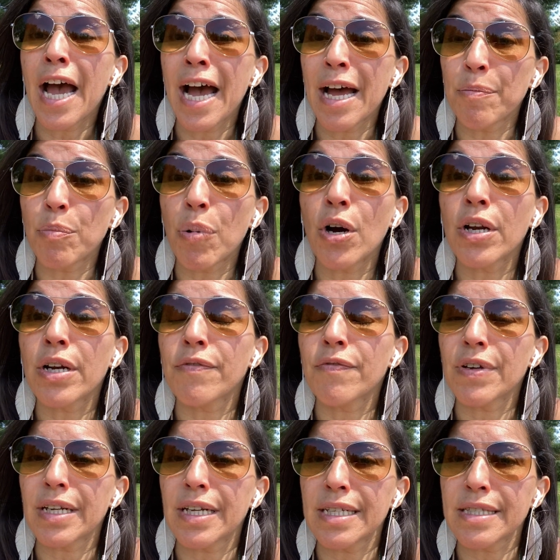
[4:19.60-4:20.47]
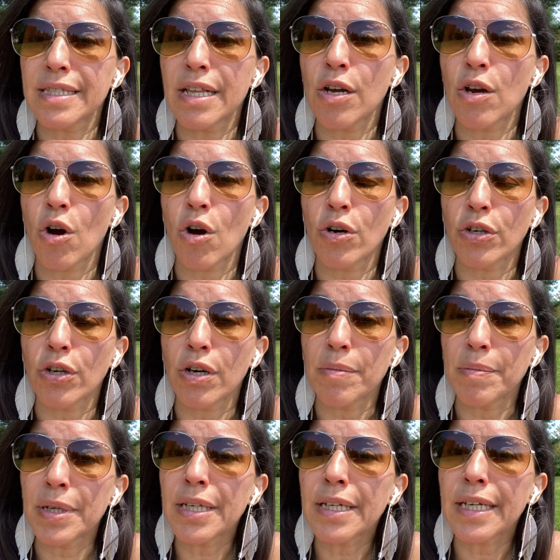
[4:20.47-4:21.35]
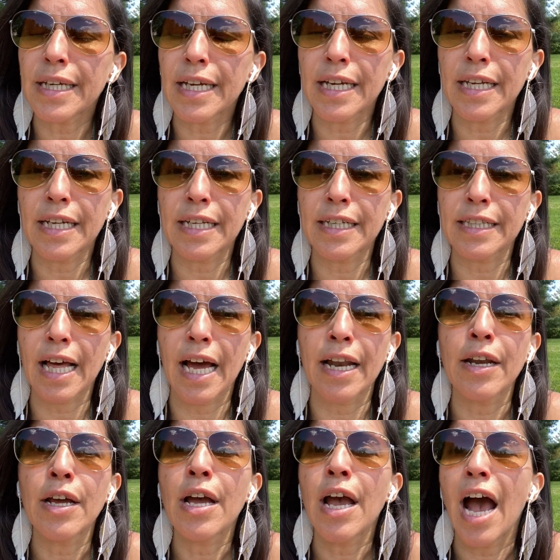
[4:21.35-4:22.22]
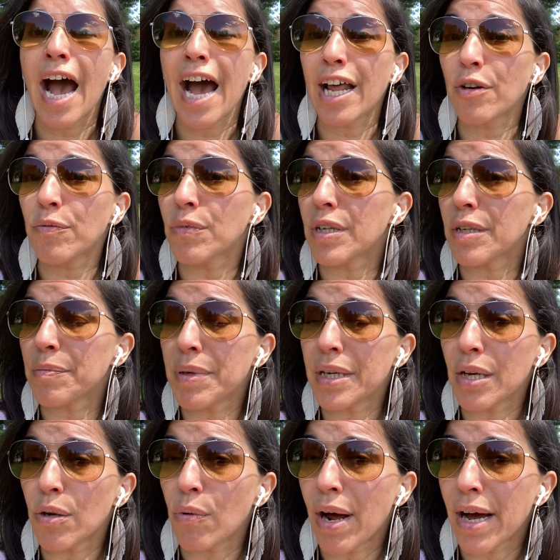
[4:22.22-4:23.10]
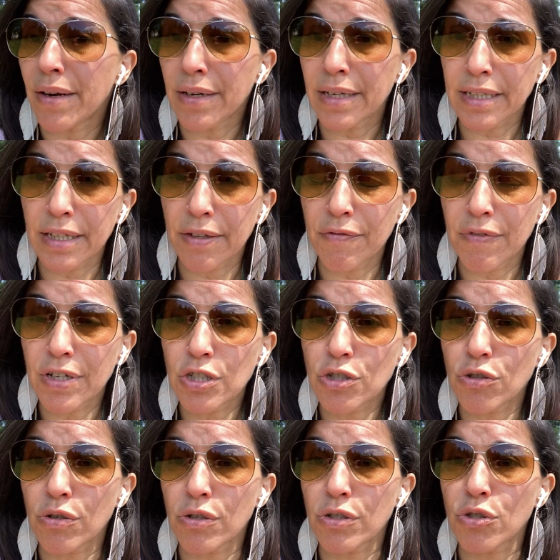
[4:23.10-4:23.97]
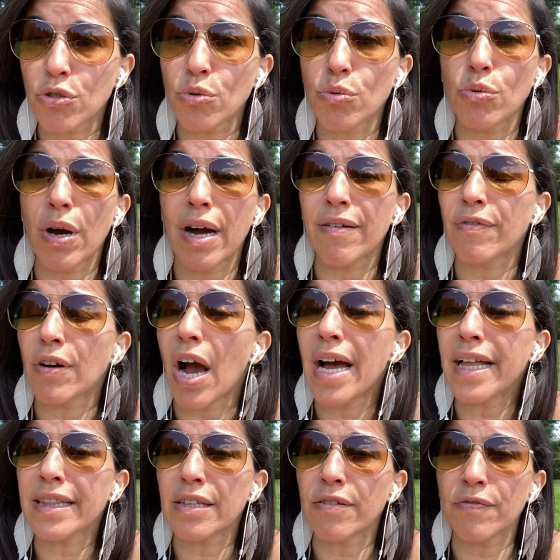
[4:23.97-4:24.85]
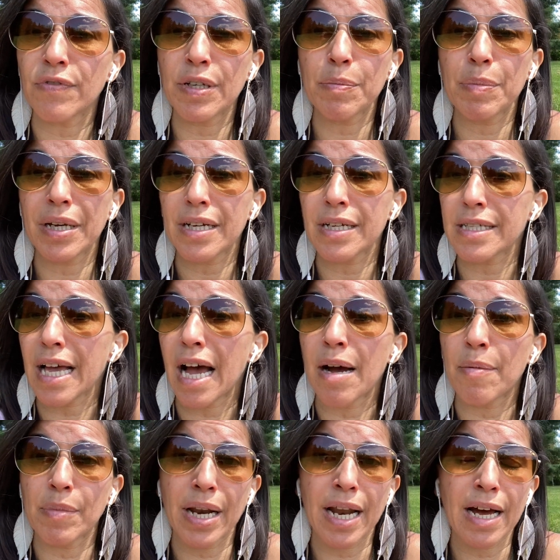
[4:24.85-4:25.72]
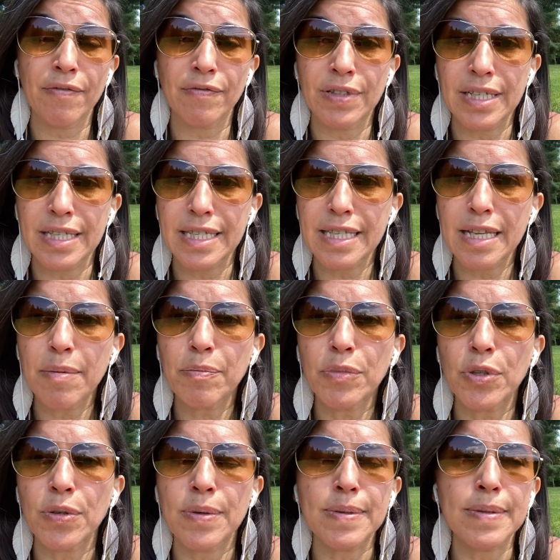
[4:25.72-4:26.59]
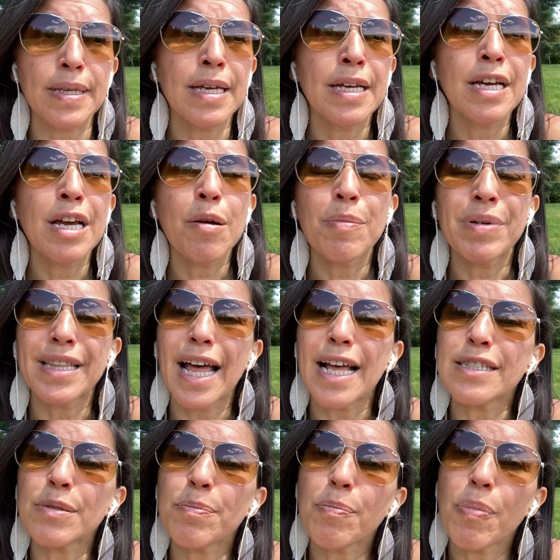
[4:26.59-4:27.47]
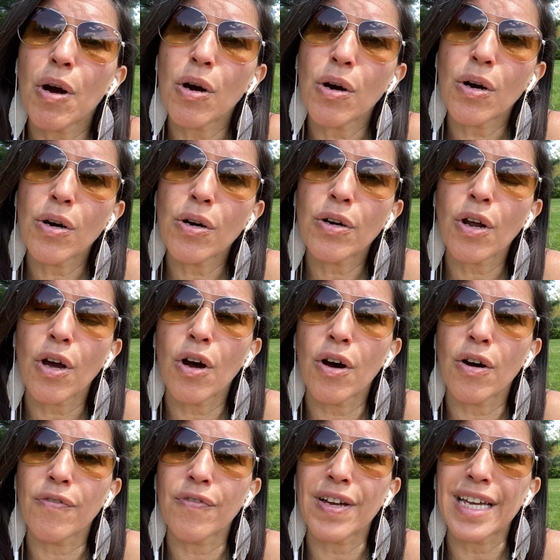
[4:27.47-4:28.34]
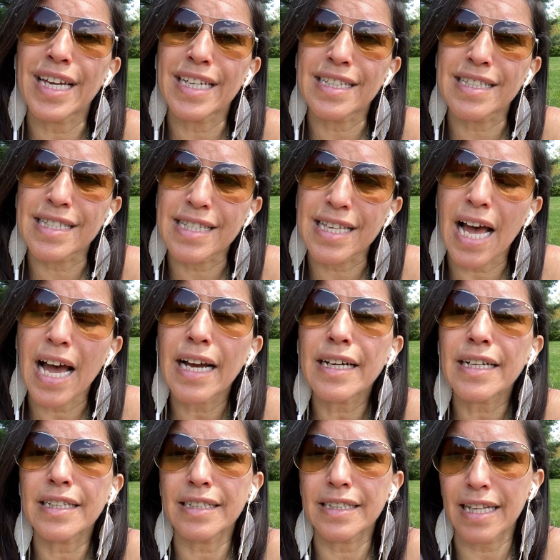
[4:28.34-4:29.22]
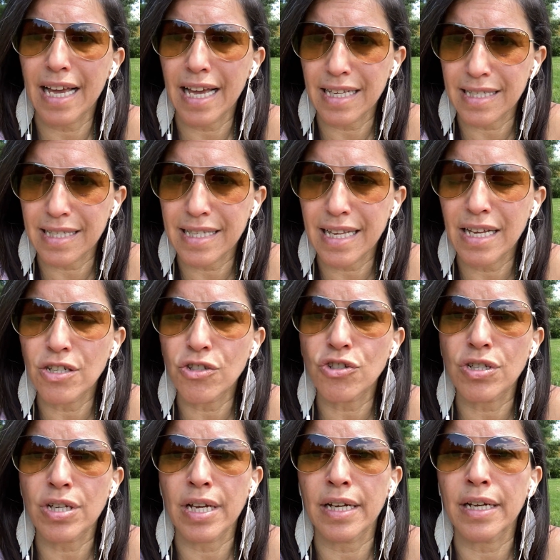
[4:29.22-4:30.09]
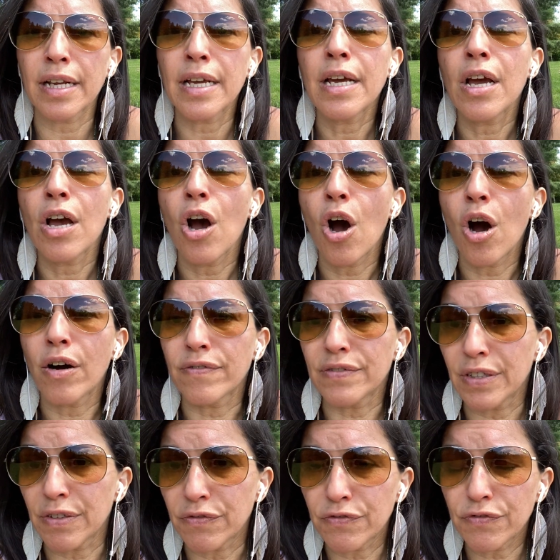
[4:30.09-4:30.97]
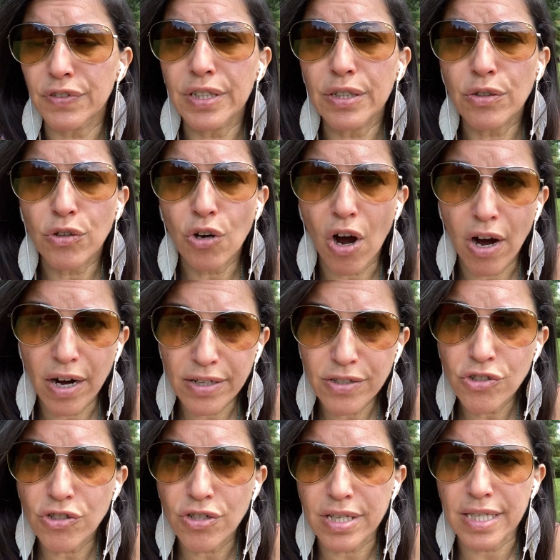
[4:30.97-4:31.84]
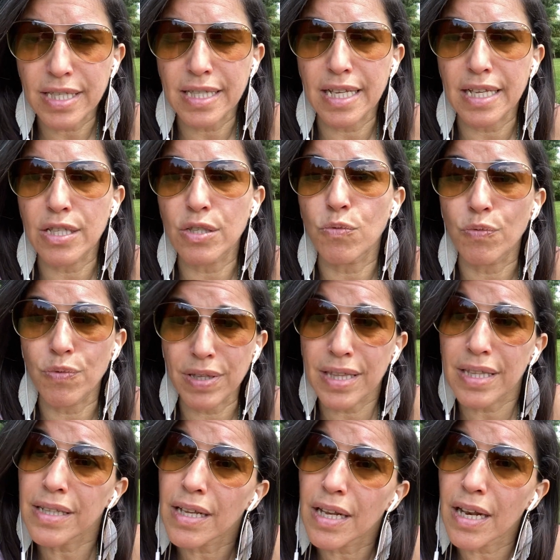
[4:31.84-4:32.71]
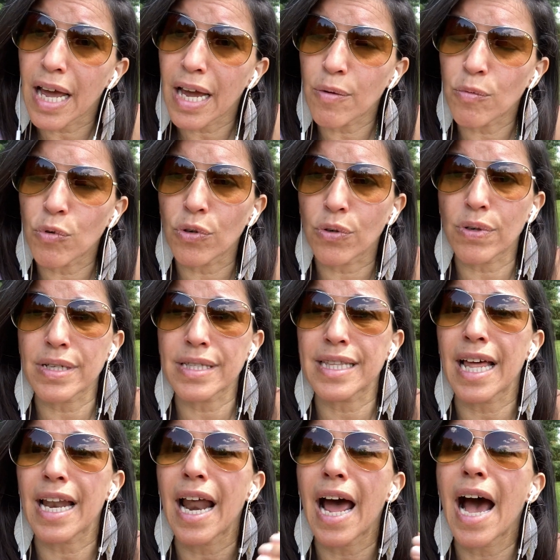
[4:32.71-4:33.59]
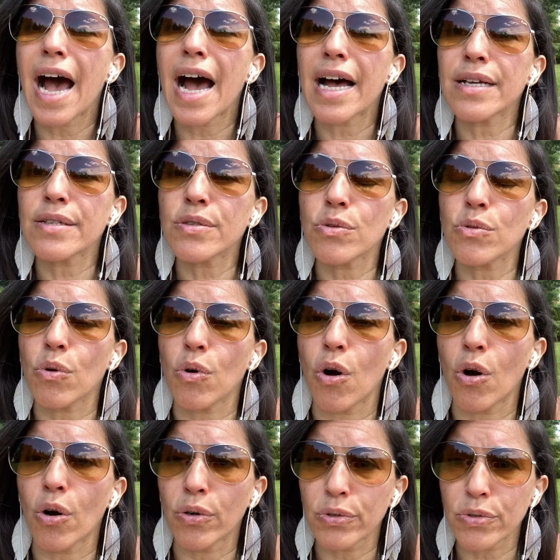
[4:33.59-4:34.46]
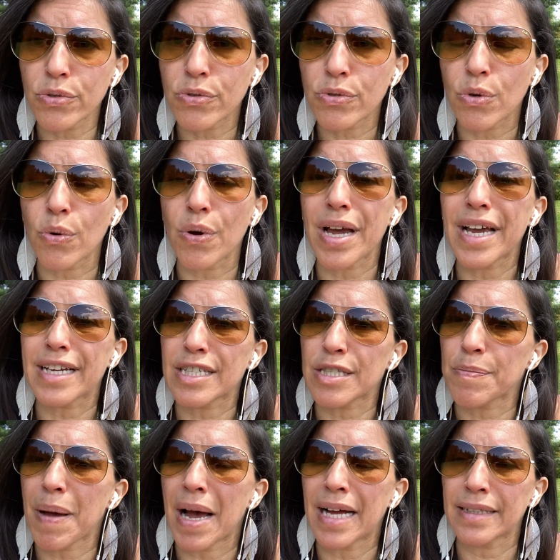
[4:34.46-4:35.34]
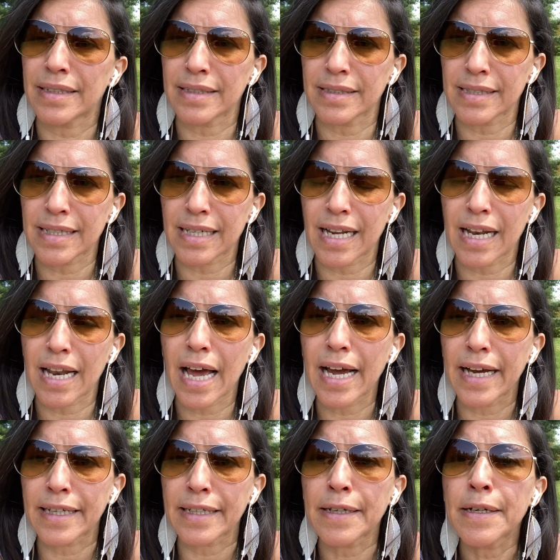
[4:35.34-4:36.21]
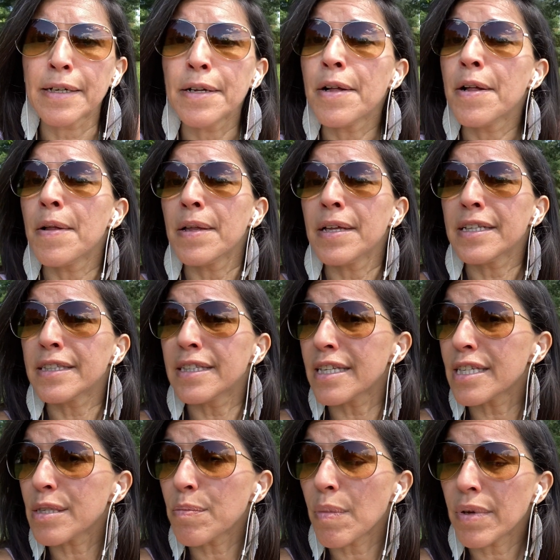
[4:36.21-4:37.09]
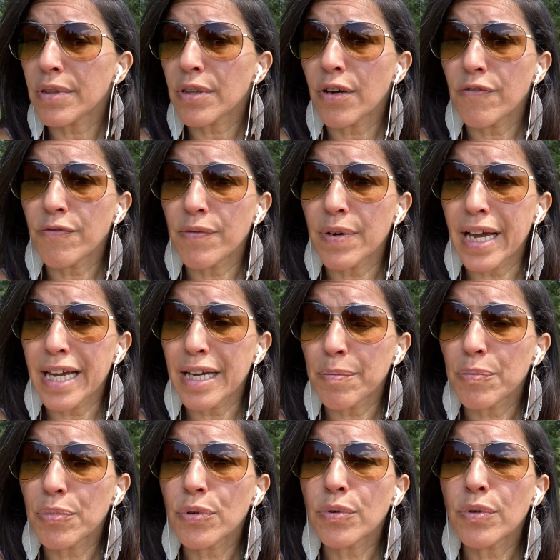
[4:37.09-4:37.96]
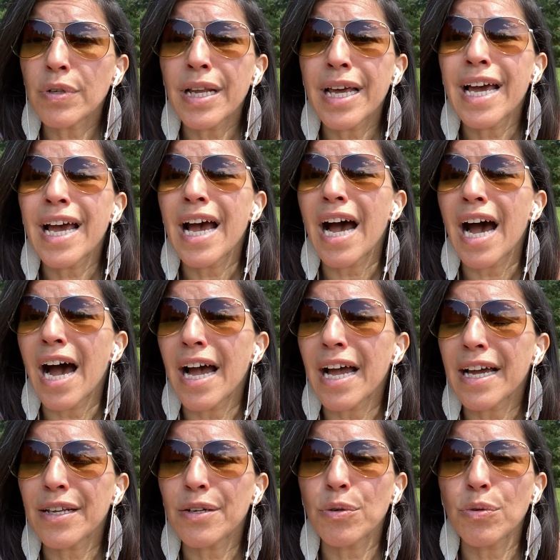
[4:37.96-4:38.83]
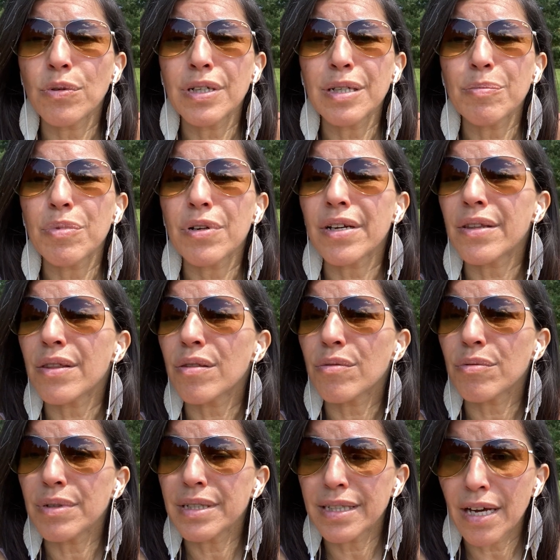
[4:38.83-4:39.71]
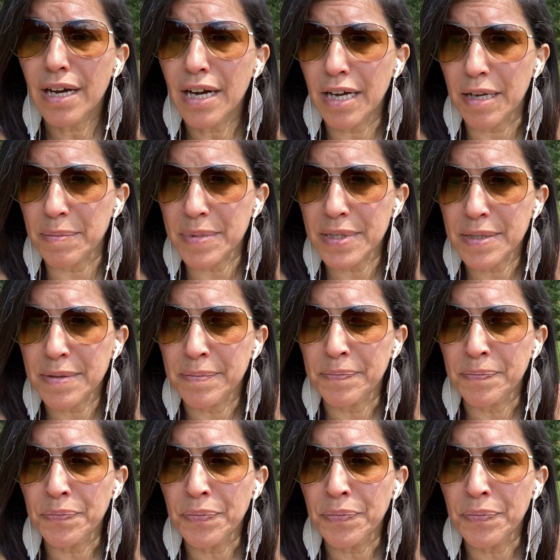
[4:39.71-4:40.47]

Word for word: And part of it is they are communicating that I don't want to be around individuals who have gotten the V because I'm going to have these symptoms. But that's part of exactly the ascension of the fear consciousness within the light workers that has to also expand into the light. This month of April, I had holy breath three times